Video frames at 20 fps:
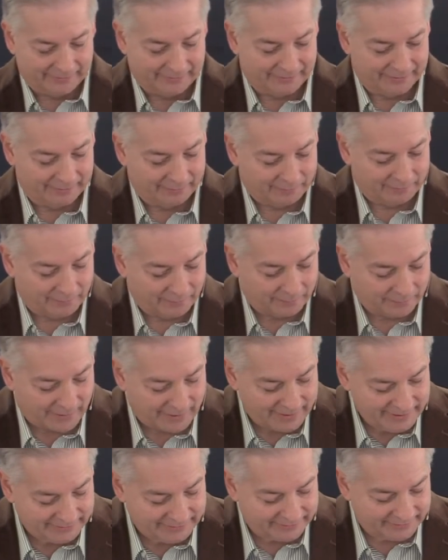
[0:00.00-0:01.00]
Now,
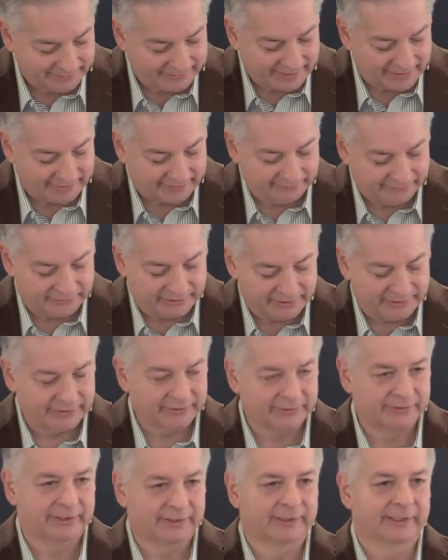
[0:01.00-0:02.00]
why is the death of
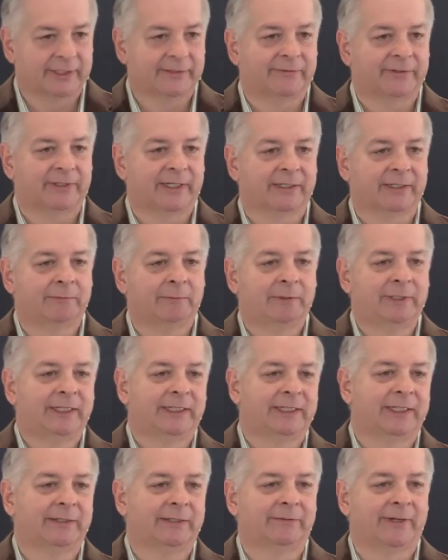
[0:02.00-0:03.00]
Jesus significant? We
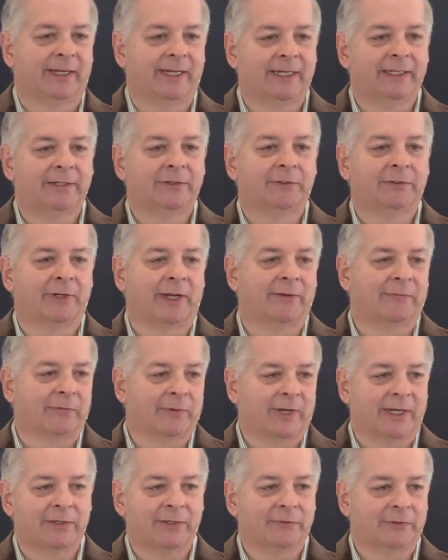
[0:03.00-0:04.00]
could give answer
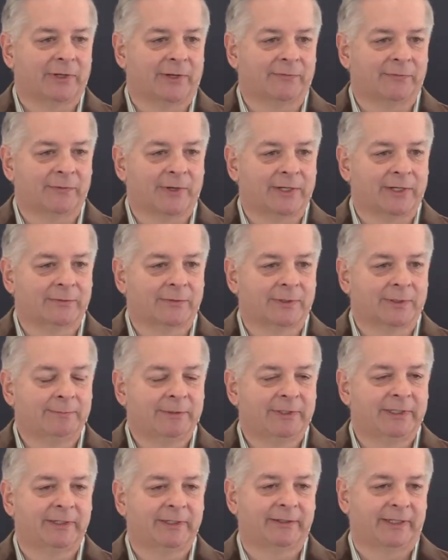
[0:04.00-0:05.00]
after answer after answer. Let
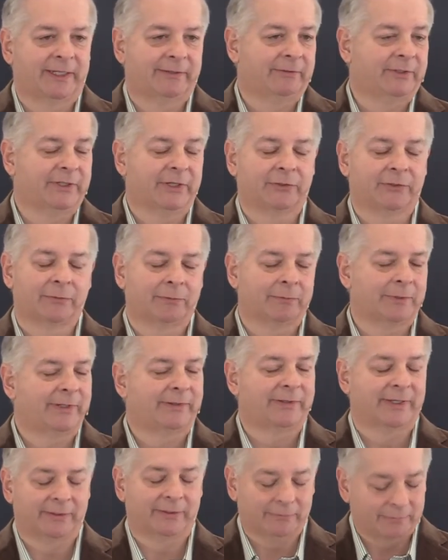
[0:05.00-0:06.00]
me give you just three
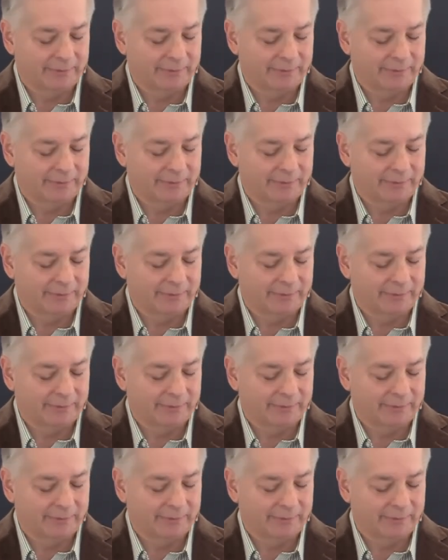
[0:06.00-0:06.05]
things